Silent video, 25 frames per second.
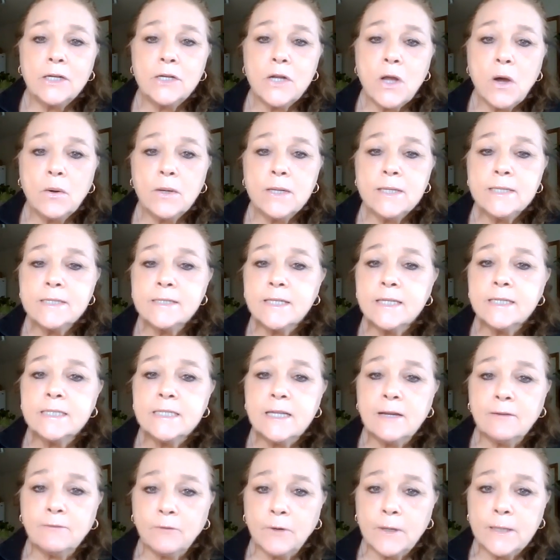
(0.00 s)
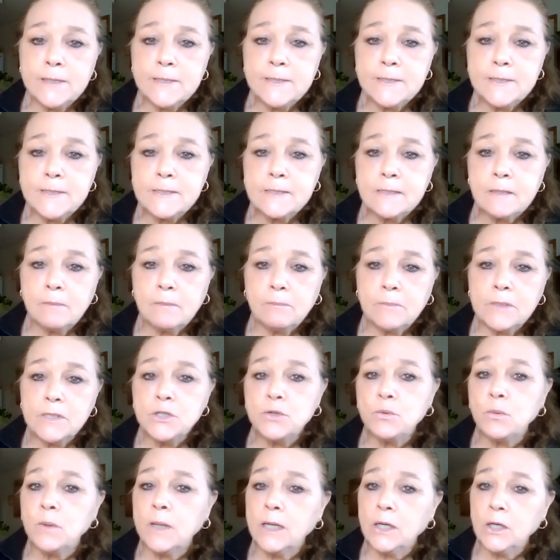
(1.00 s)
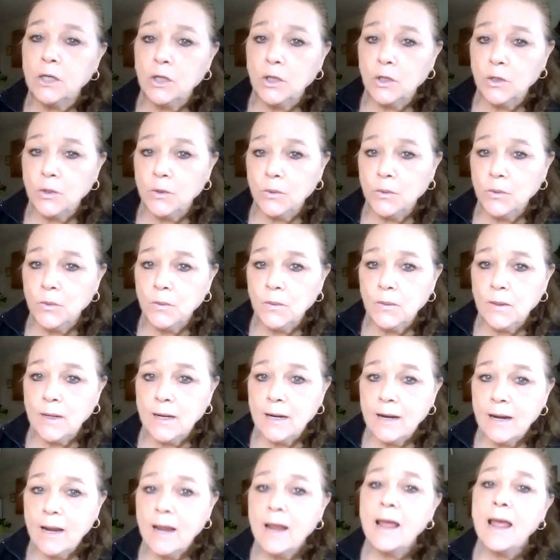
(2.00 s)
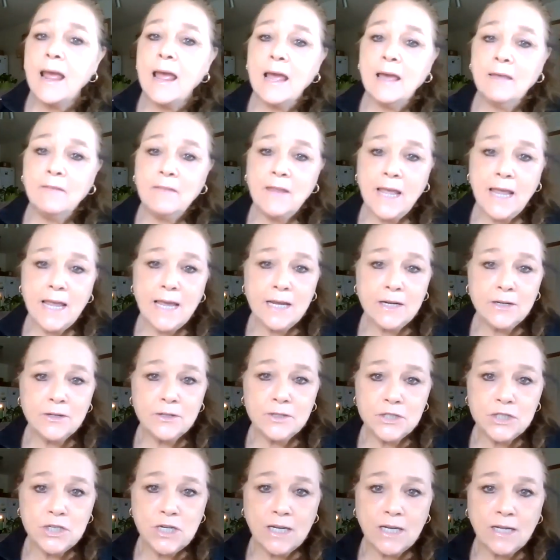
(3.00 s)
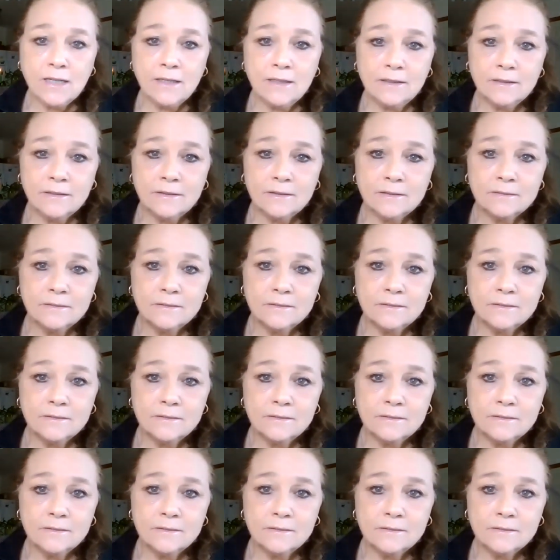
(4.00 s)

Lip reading: and notice the difference between you and the energy.